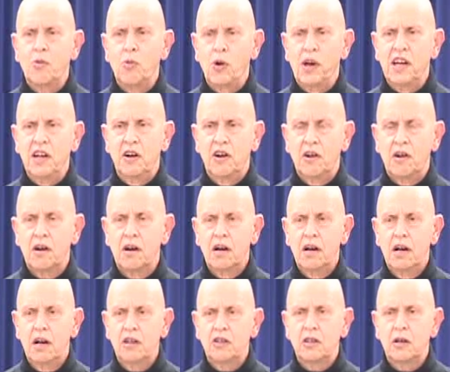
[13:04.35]
Weiner
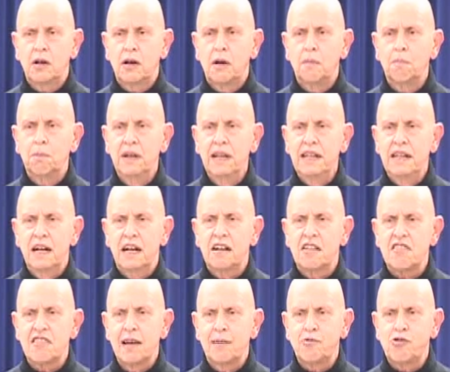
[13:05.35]
to complete a
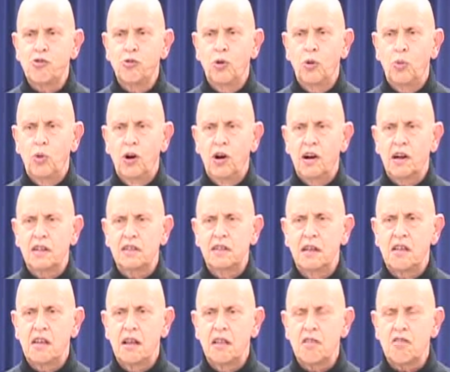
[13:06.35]
conceptual work,
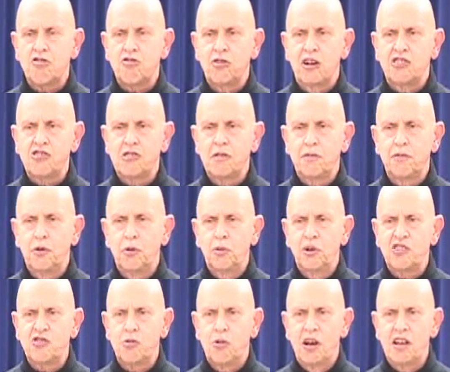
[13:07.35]
the instruction for
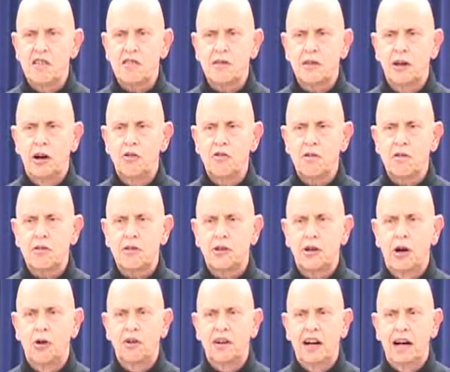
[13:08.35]
which was
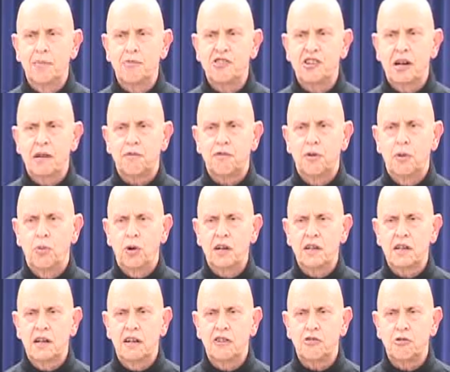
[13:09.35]
throw an object from
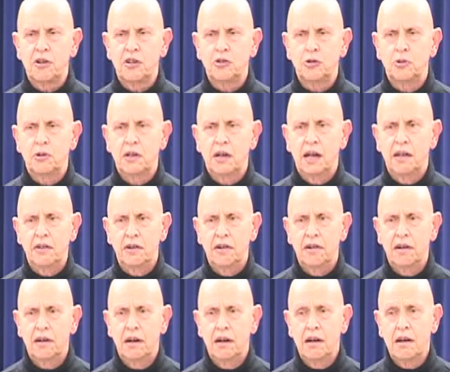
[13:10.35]
one country to another.
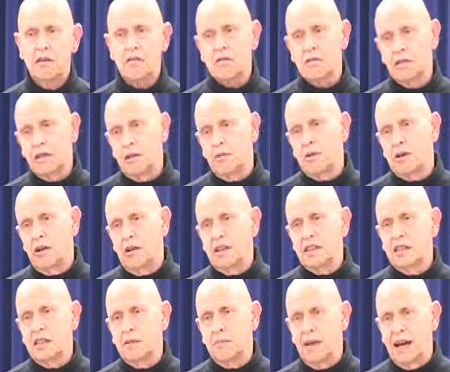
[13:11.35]
So they were
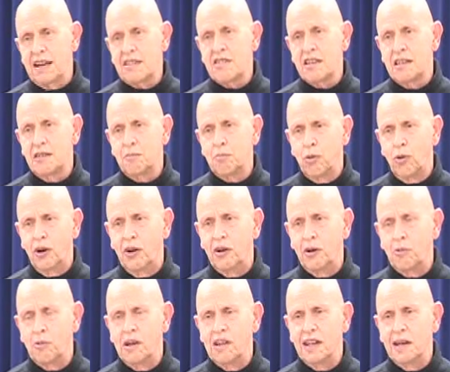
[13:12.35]
going to the Mexican
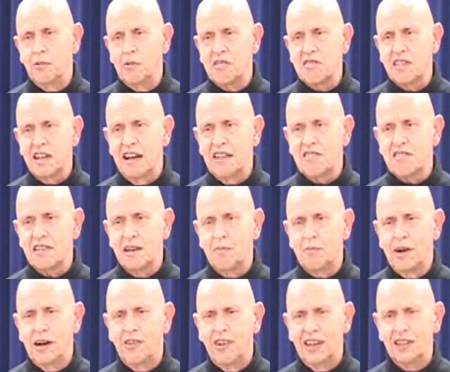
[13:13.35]
border, where they would stand
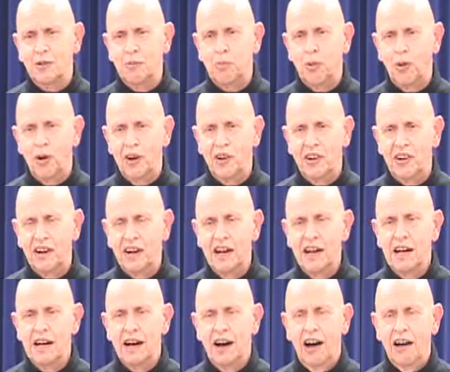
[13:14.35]
somewhere on the border,
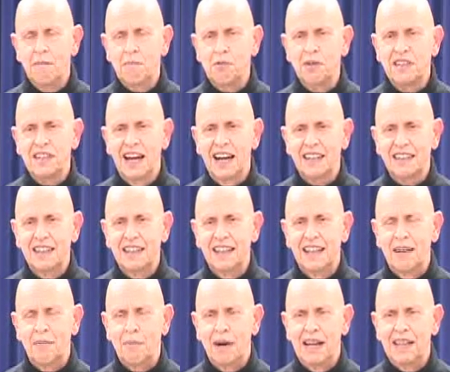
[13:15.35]

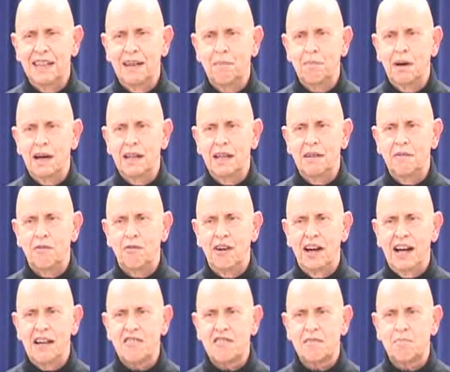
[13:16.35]
unprotected by the
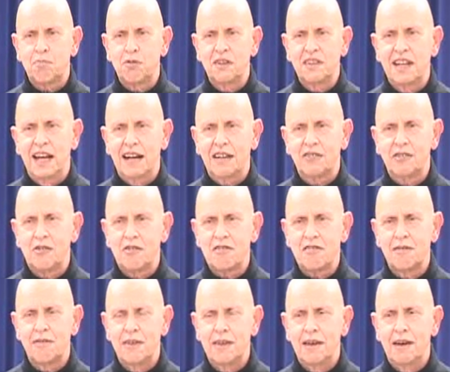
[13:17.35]
vast
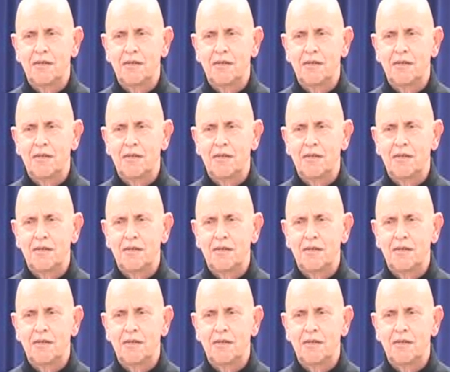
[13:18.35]
protectors of